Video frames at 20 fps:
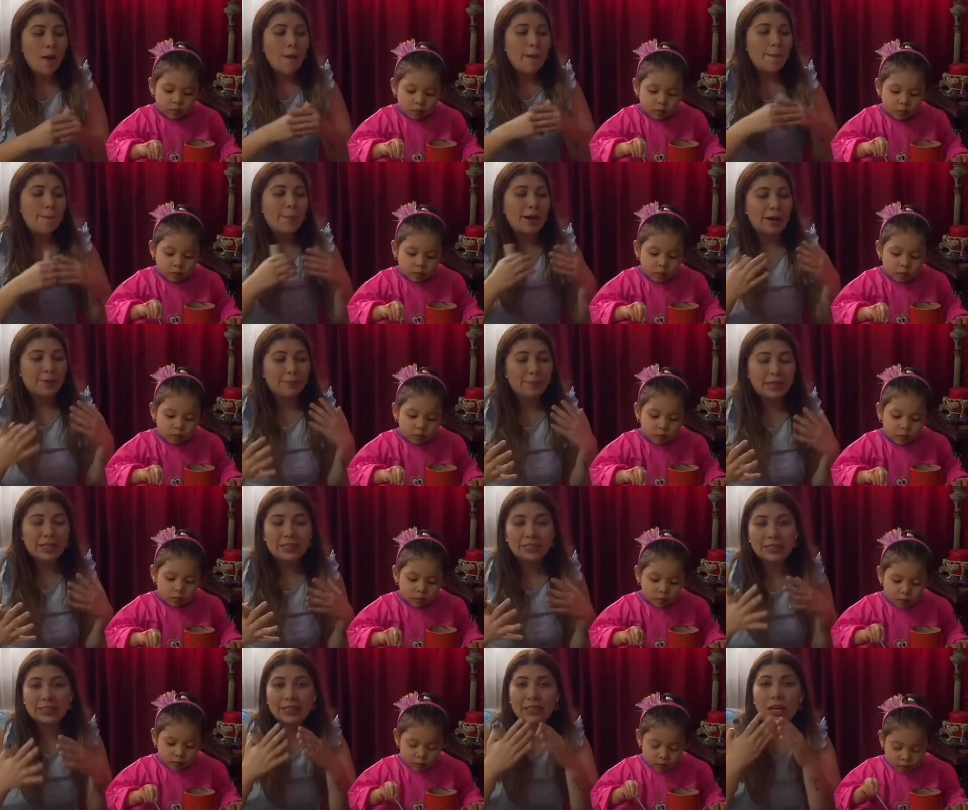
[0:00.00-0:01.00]
Speaker 1: by
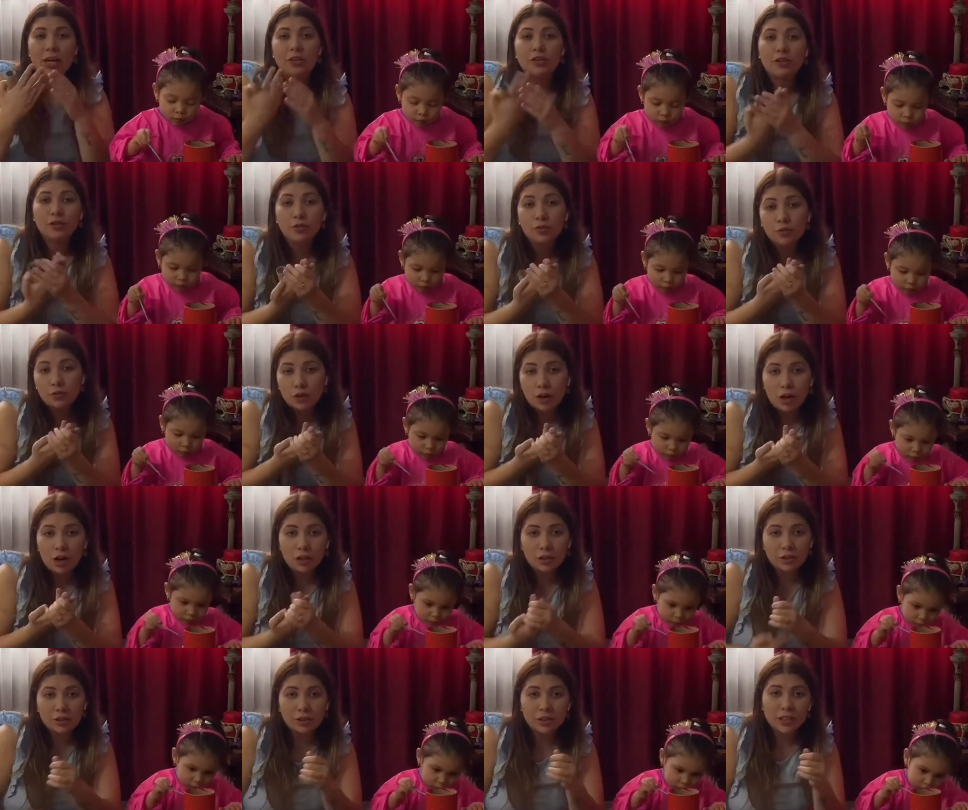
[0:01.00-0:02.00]
mixing two colors
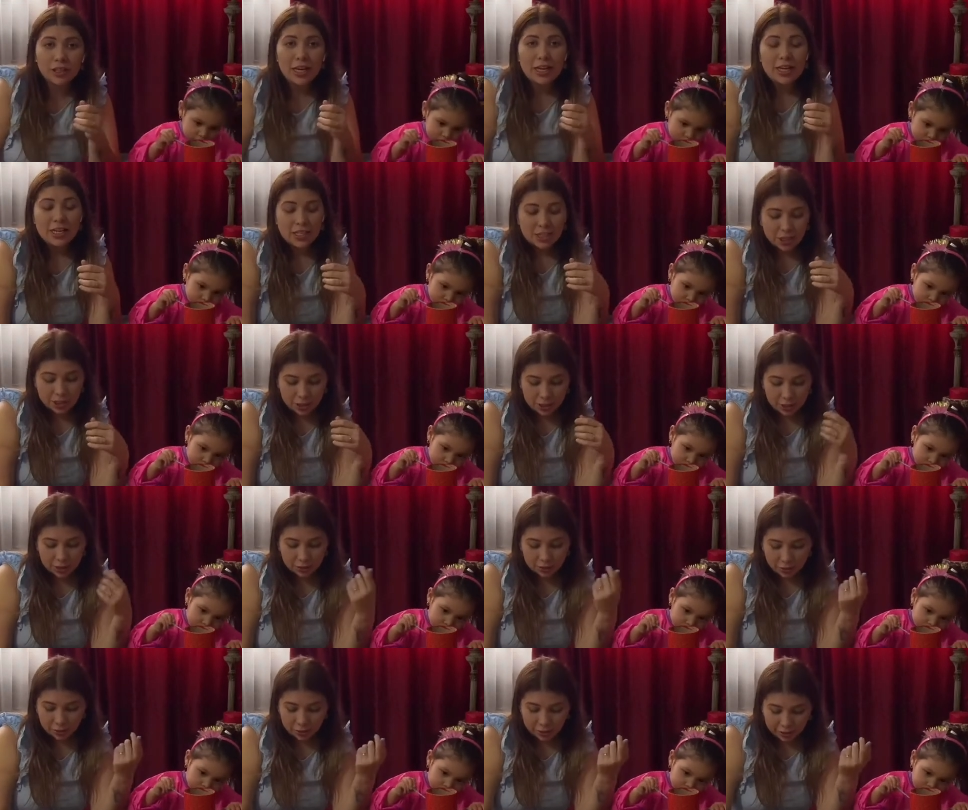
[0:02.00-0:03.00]
she's gonna
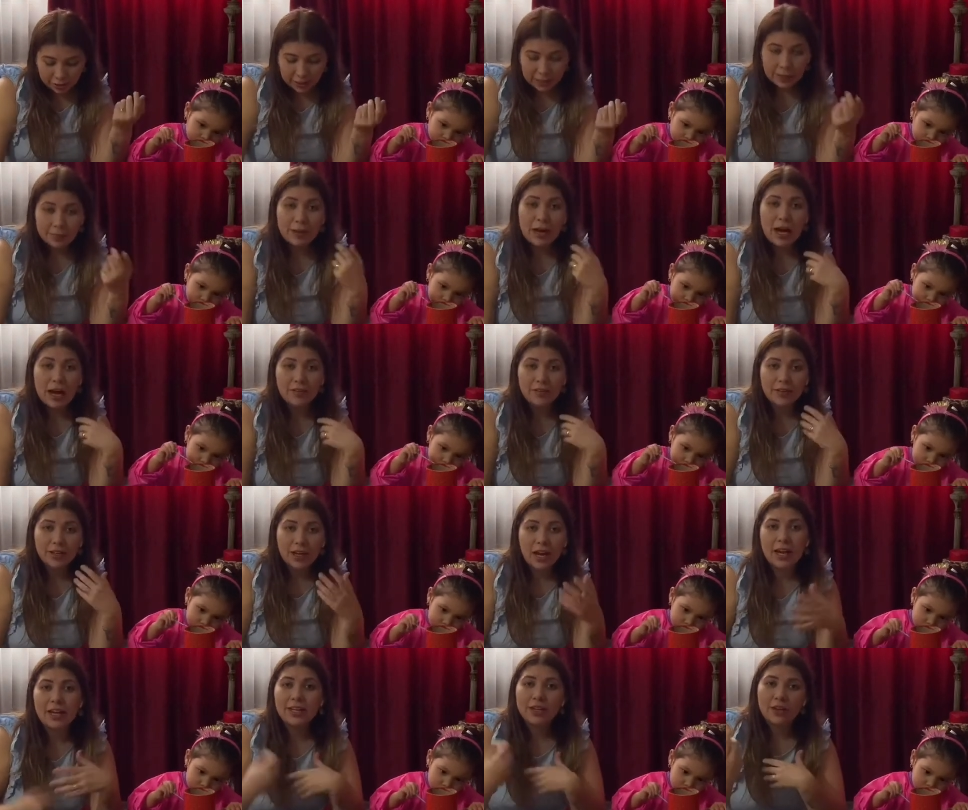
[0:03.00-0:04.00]
end up having
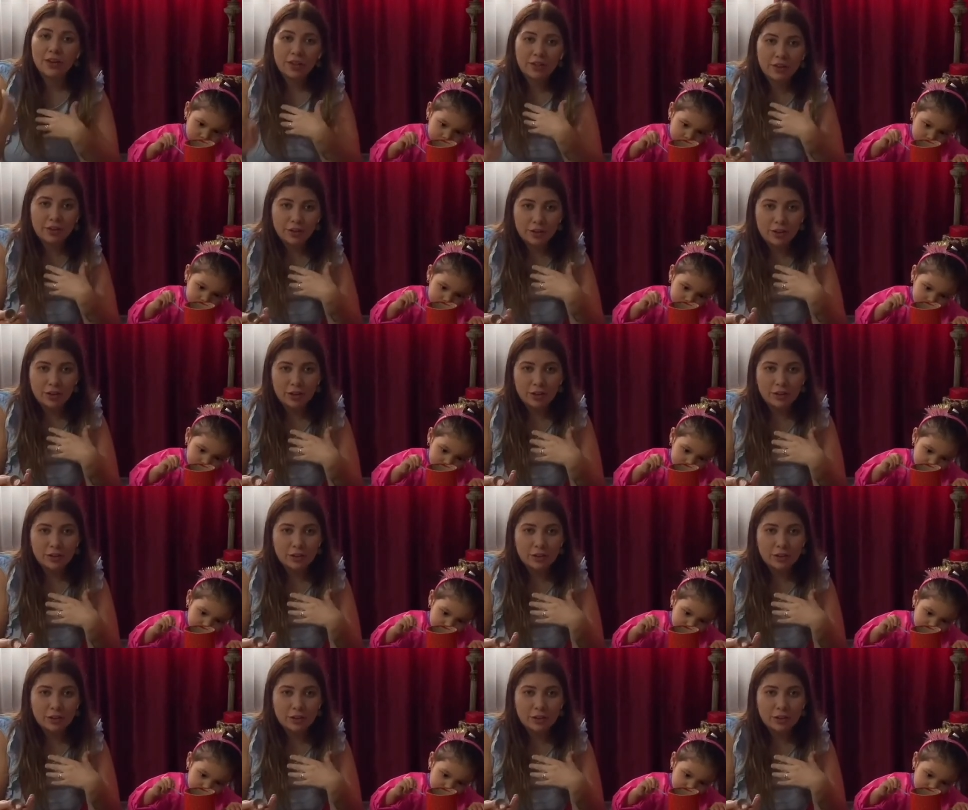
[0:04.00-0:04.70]
another color.